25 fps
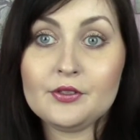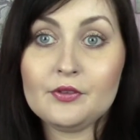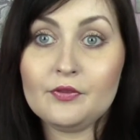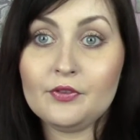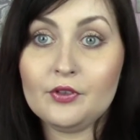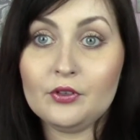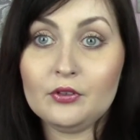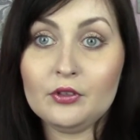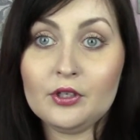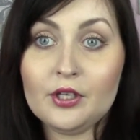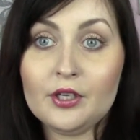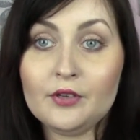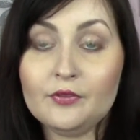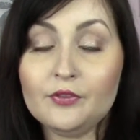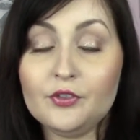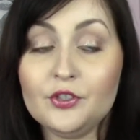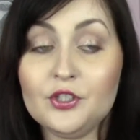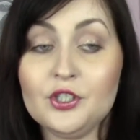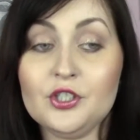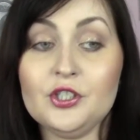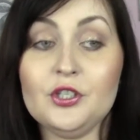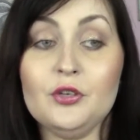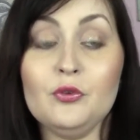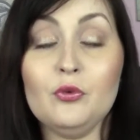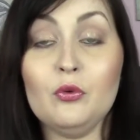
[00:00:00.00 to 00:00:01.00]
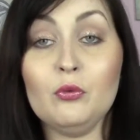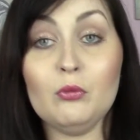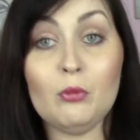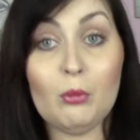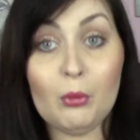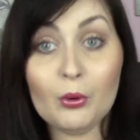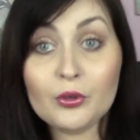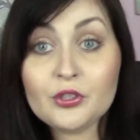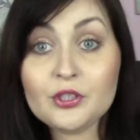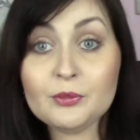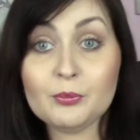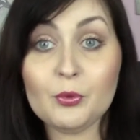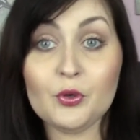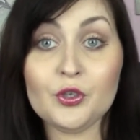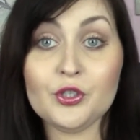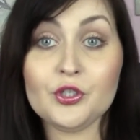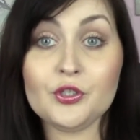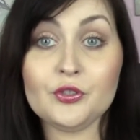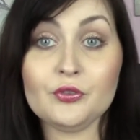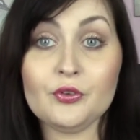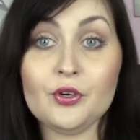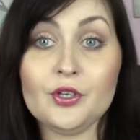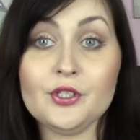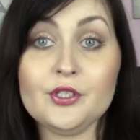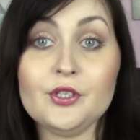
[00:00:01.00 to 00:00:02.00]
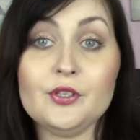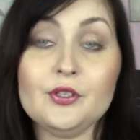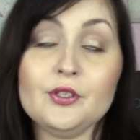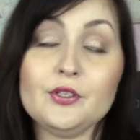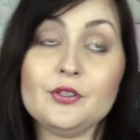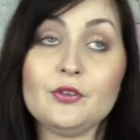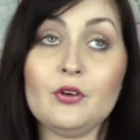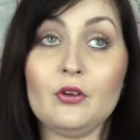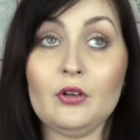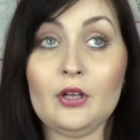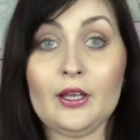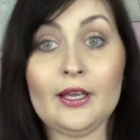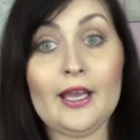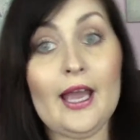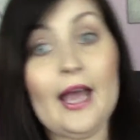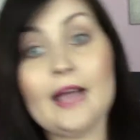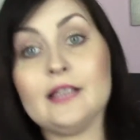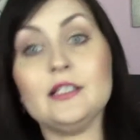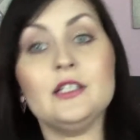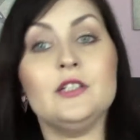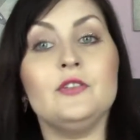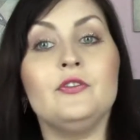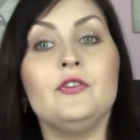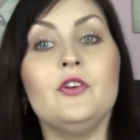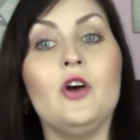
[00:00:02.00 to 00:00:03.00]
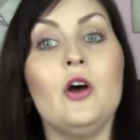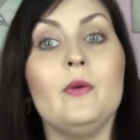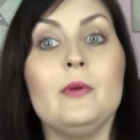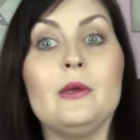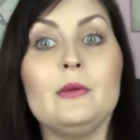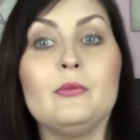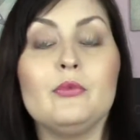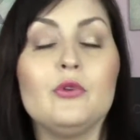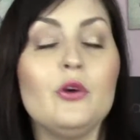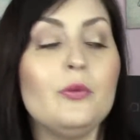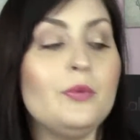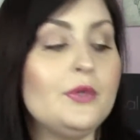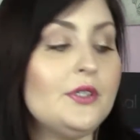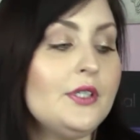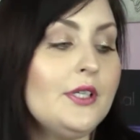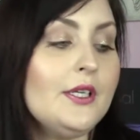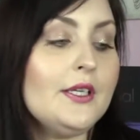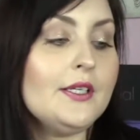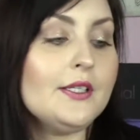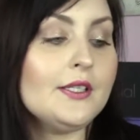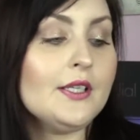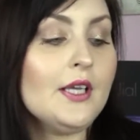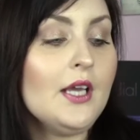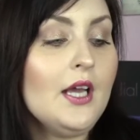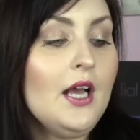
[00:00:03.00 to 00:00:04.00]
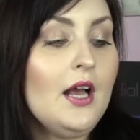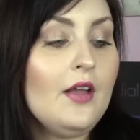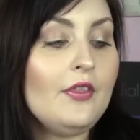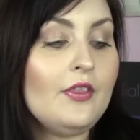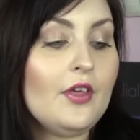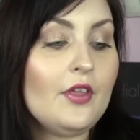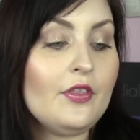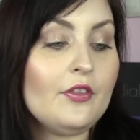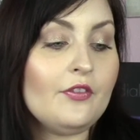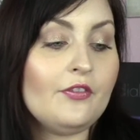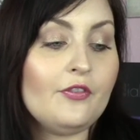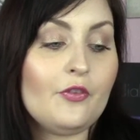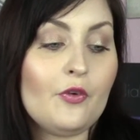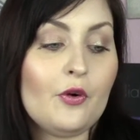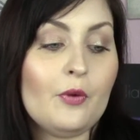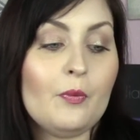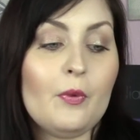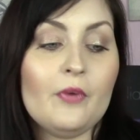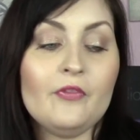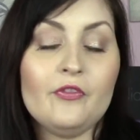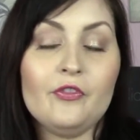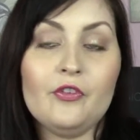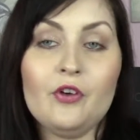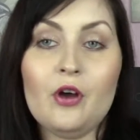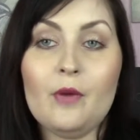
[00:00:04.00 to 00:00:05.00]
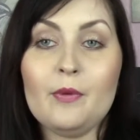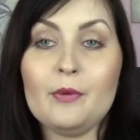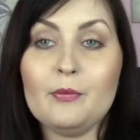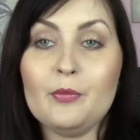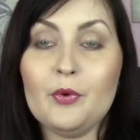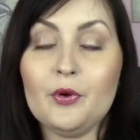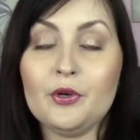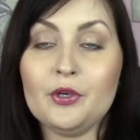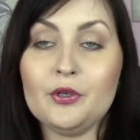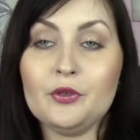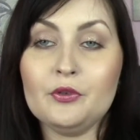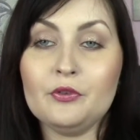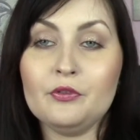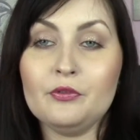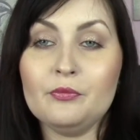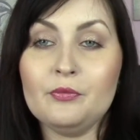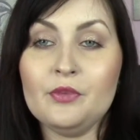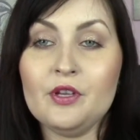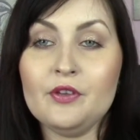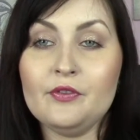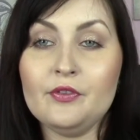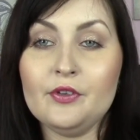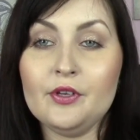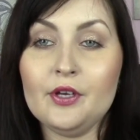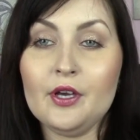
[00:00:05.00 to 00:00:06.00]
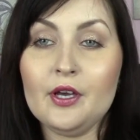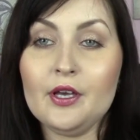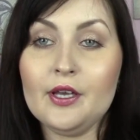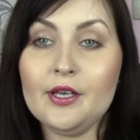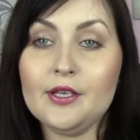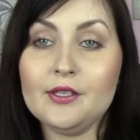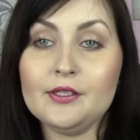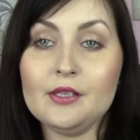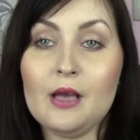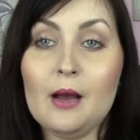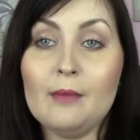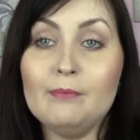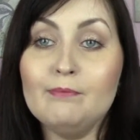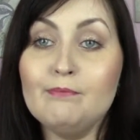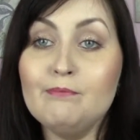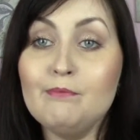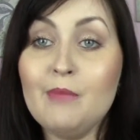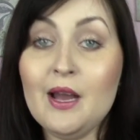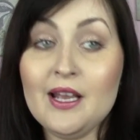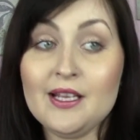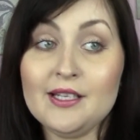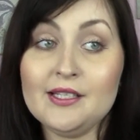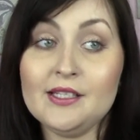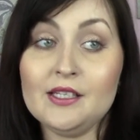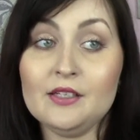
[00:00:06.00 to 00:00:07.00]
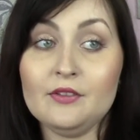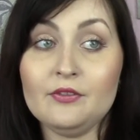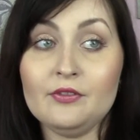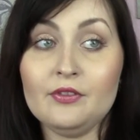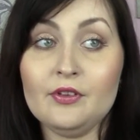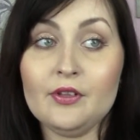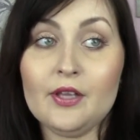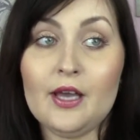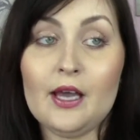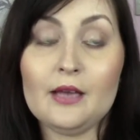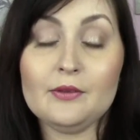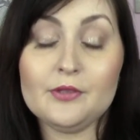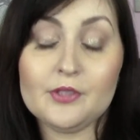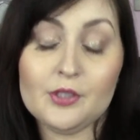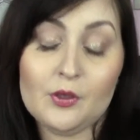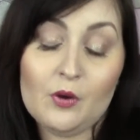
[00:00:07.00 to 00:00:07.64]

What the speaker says: So if you're looking for just a normal body moisturizer that's got like added firming properties, then the 4-in-1 Firming Body Oil from Nivea is amazing for that.